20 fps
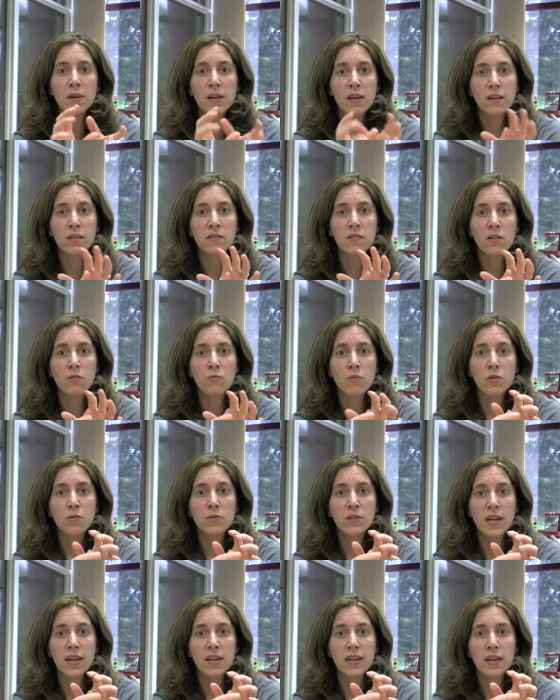because they're
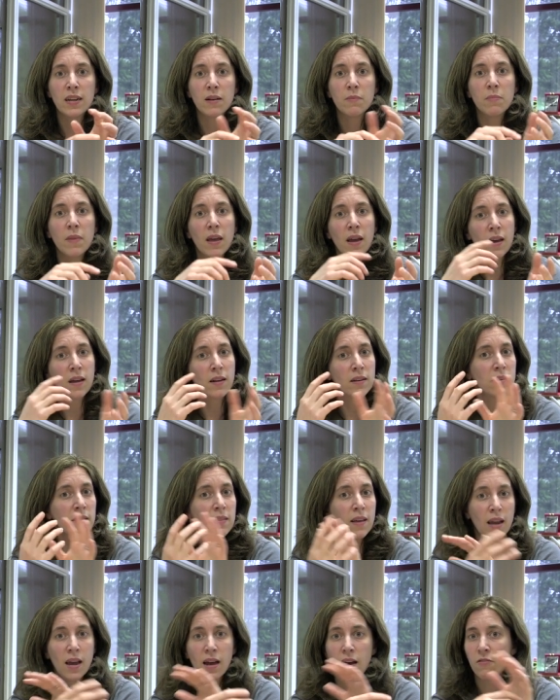rotating and
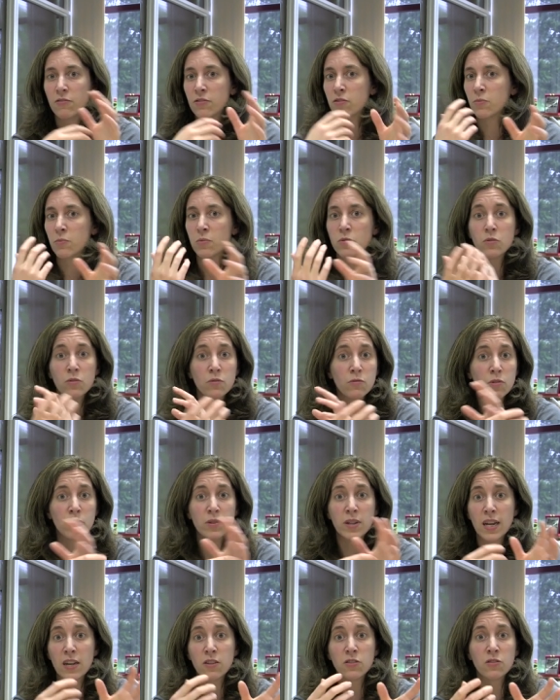they have some sort of
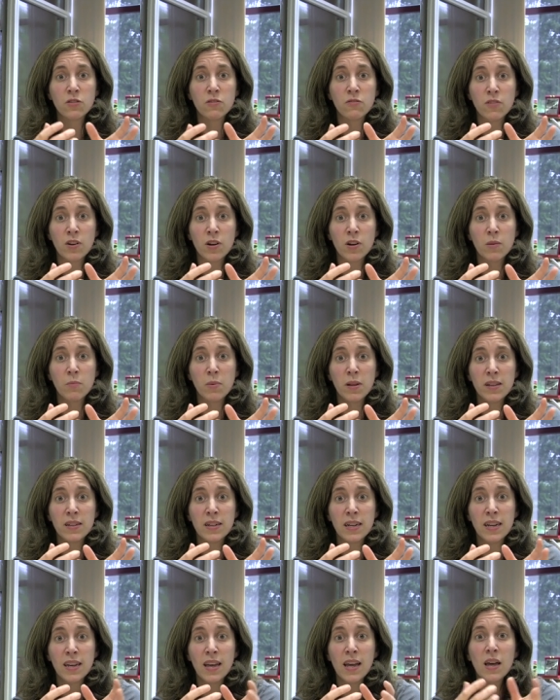rotational
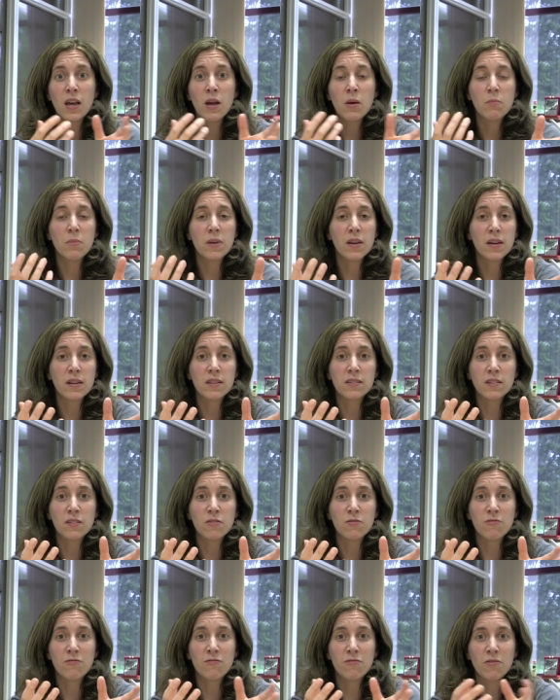variability because
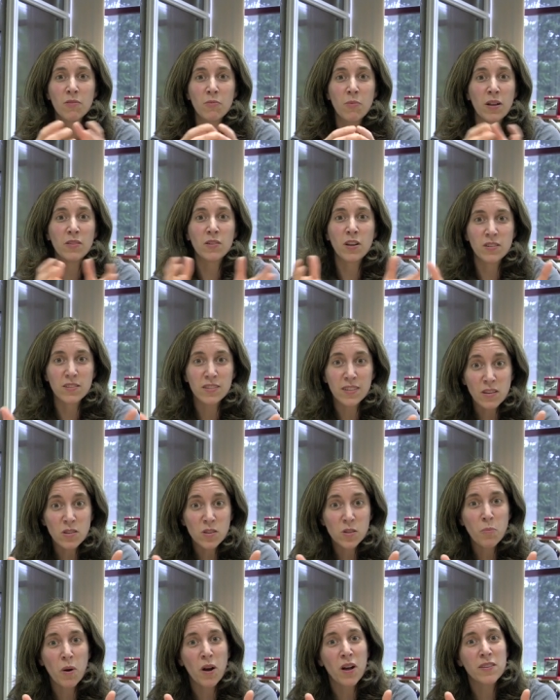of, well, not
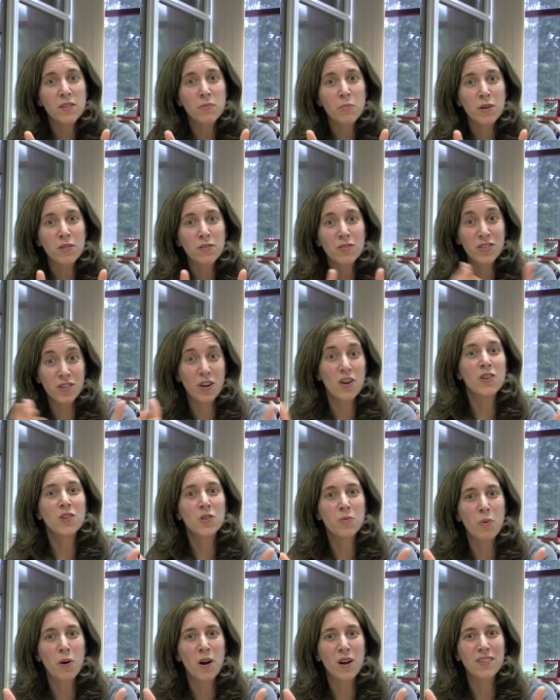sunspots, but of star
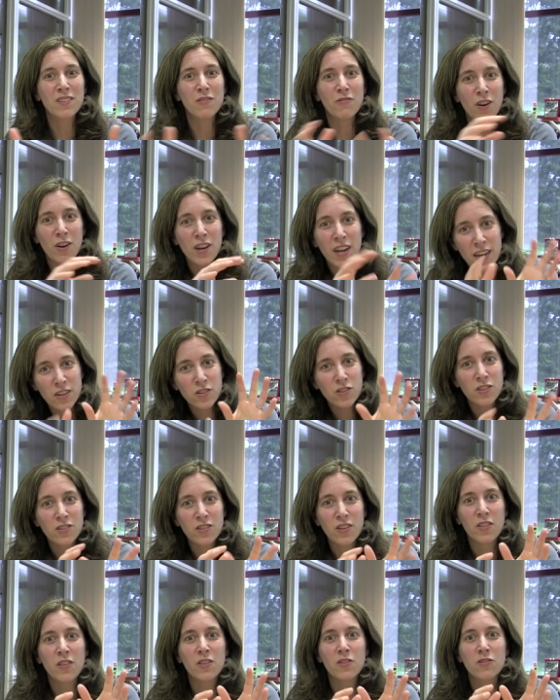spots,
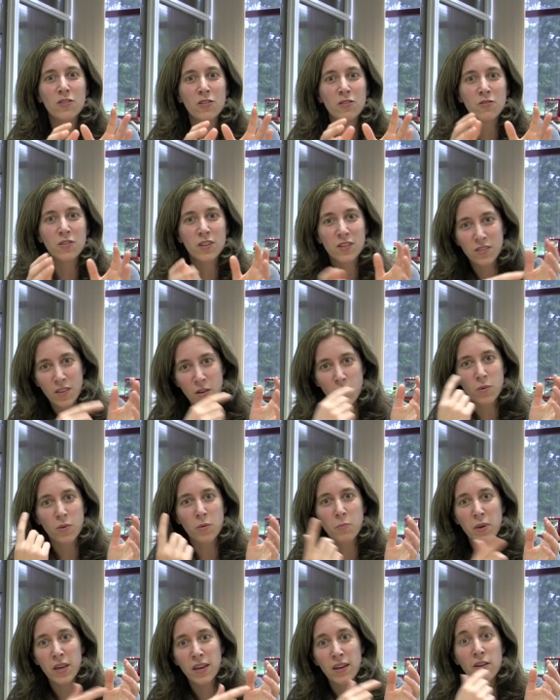variations on the surface that will
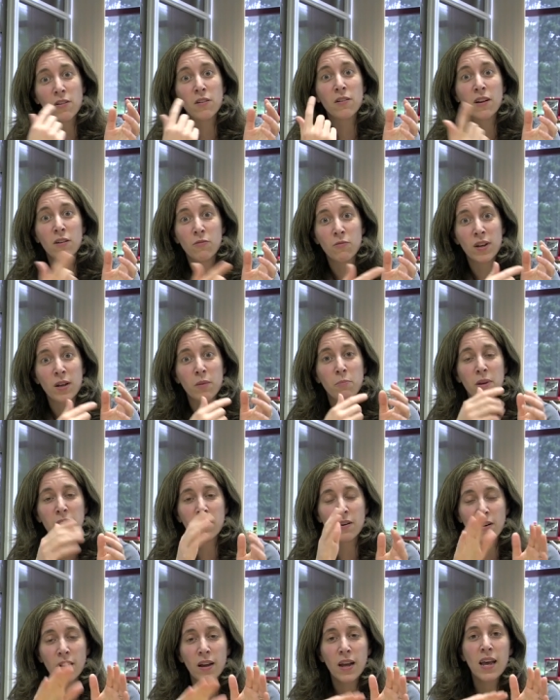appear and
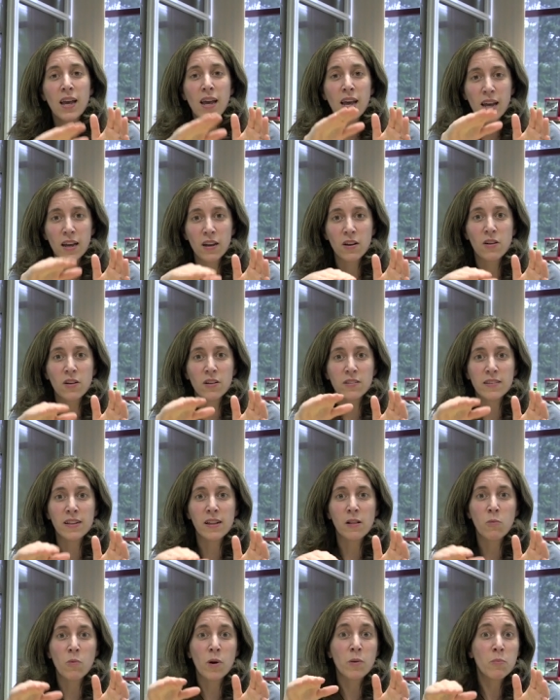reappear and cause
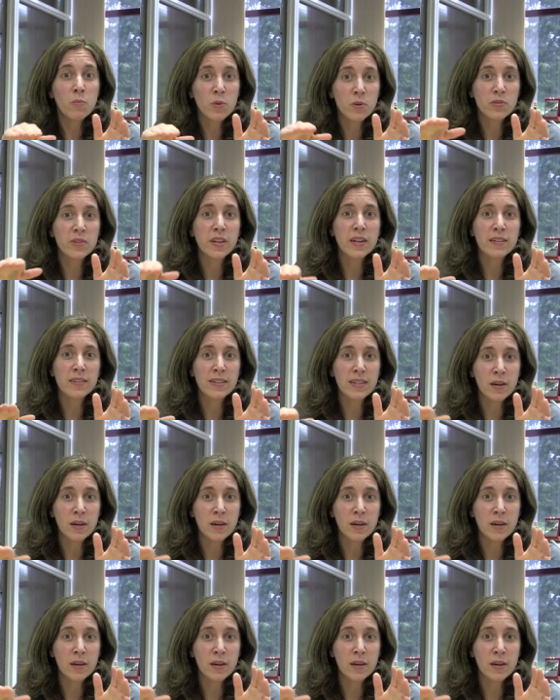little 1%